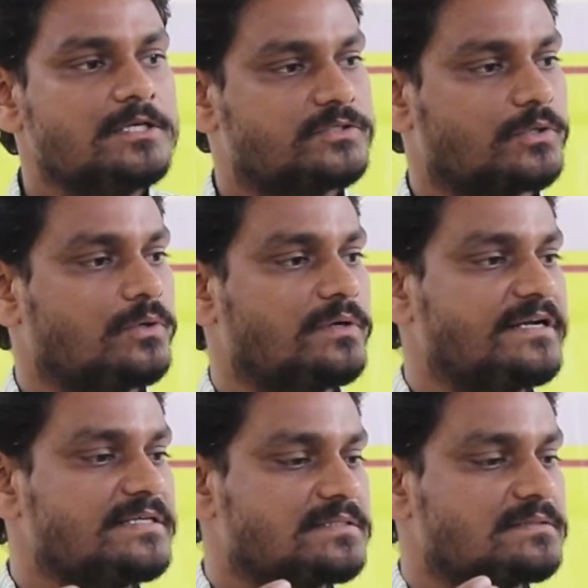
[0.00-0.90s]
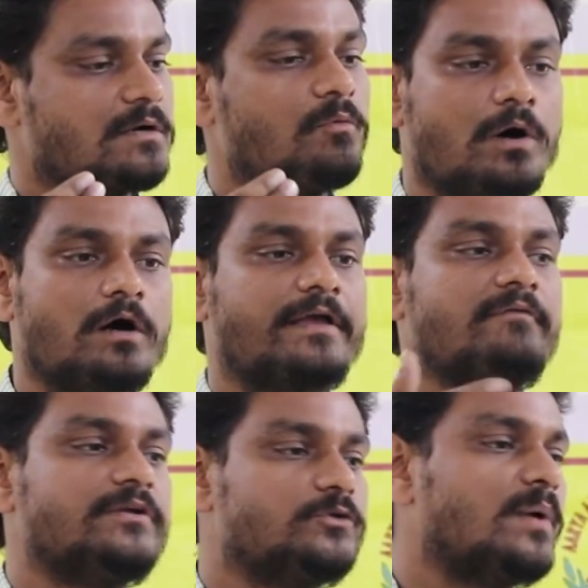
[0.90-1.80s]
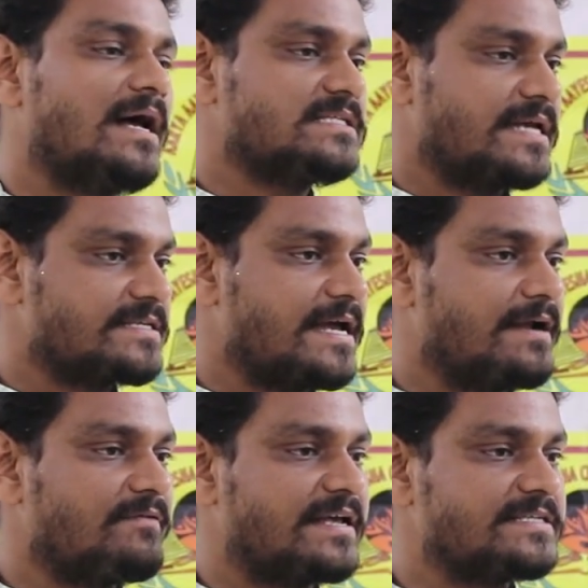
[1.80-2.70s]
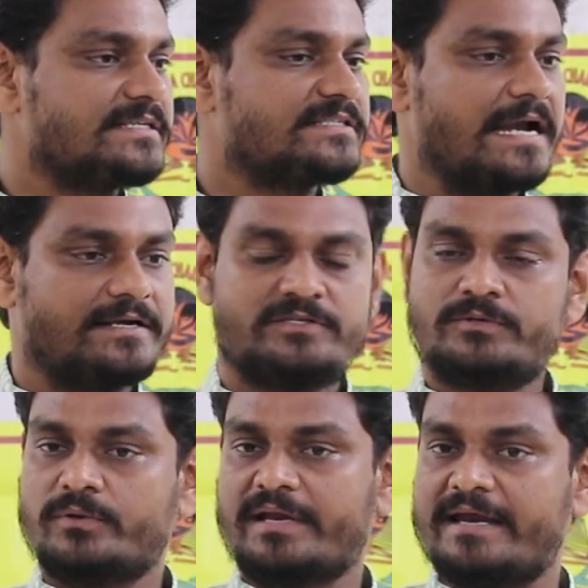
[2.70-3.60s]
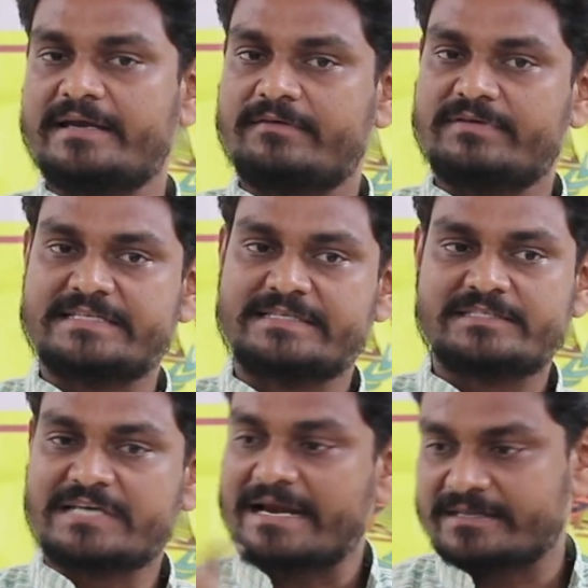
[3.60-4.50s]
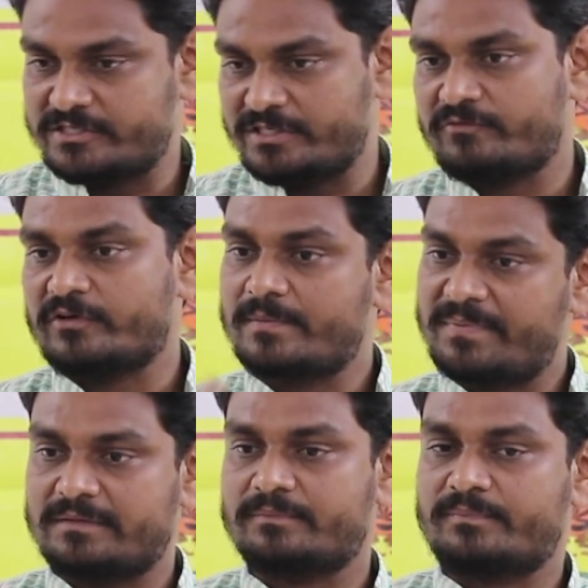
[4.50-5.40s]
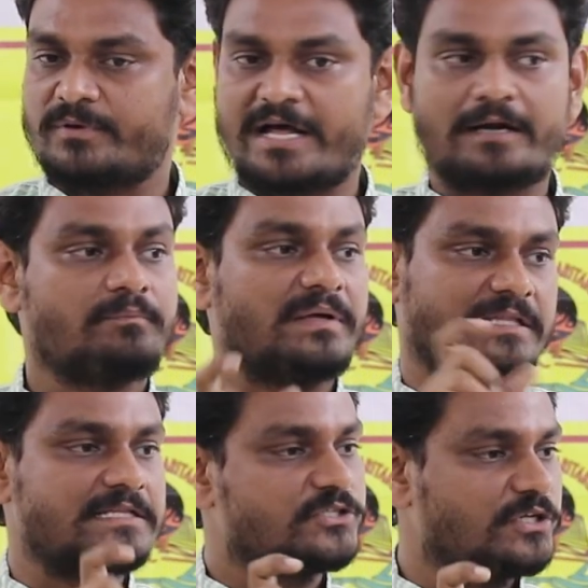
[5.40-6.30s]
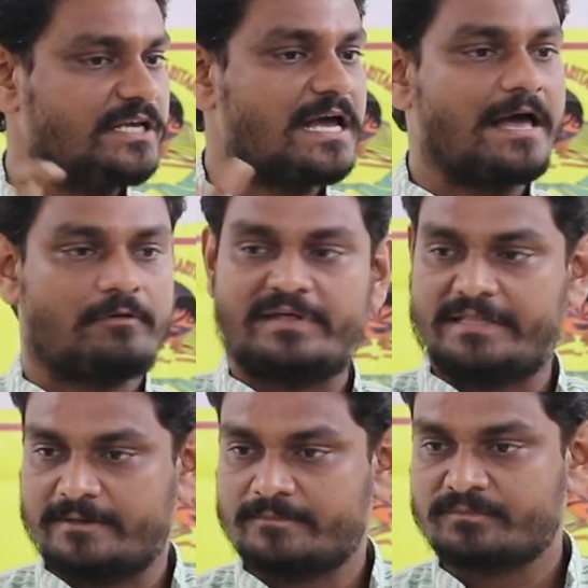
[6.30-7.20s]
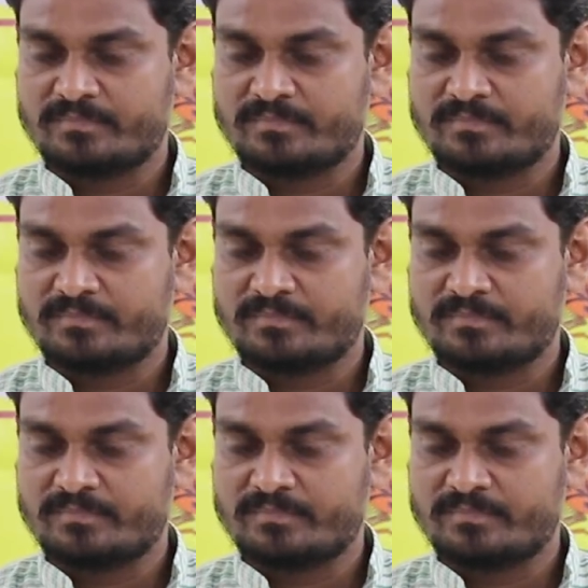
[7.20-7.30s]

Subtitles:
So it is the work given to us as an advertising strategy to create advertising strategy for the product Patanjali Ayurveda.